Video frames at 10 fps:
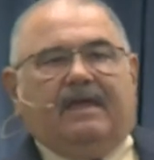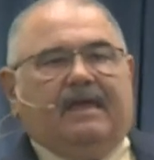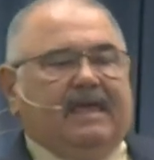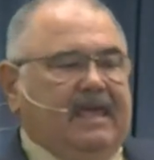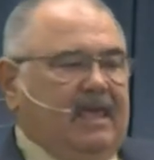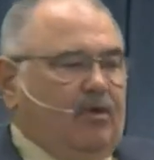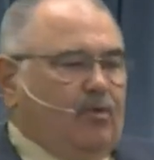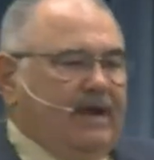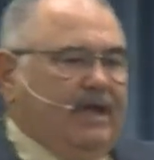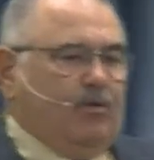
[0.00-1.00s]
He,
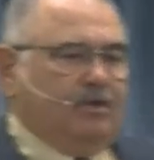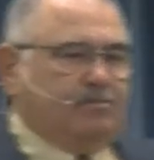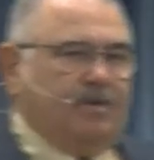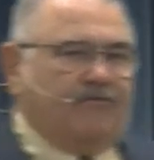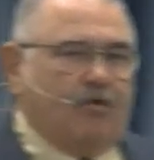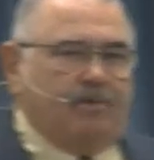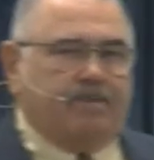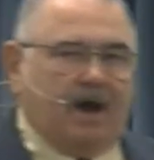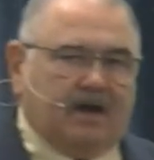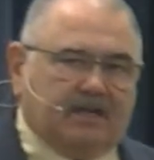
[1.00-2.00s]
when he was before
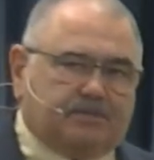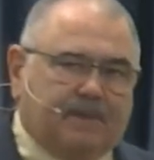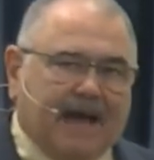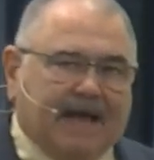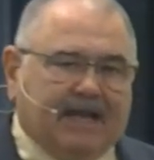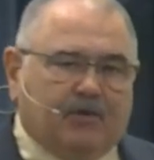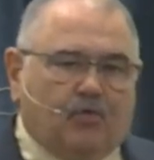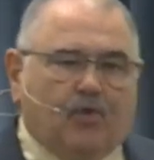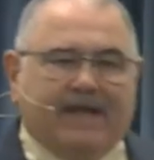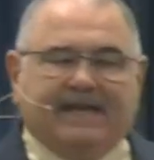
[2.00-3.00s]
Pontius
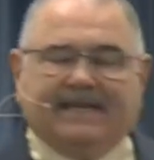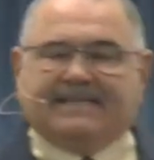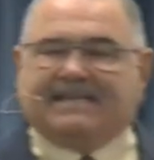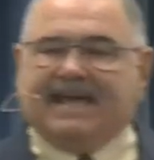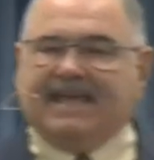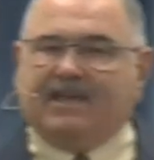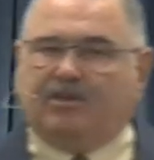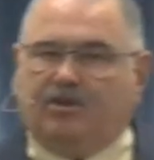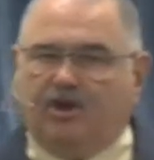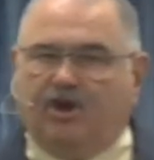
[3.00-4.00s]
Pilate, witnessed
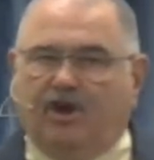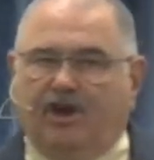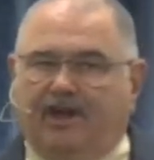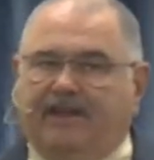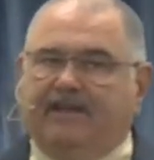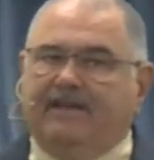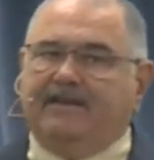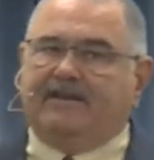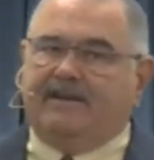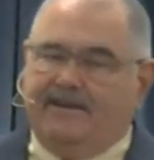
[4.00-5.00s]
a good
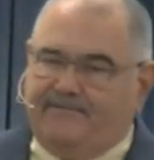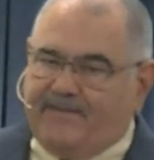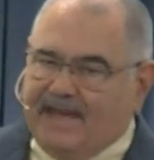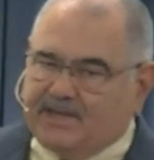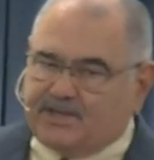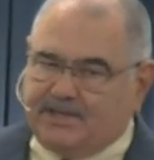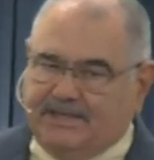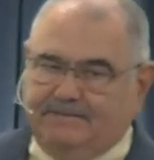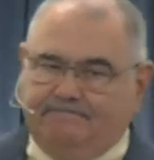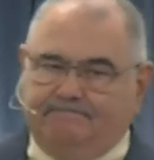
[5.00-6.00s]

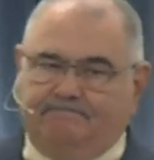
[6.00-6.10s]
confession.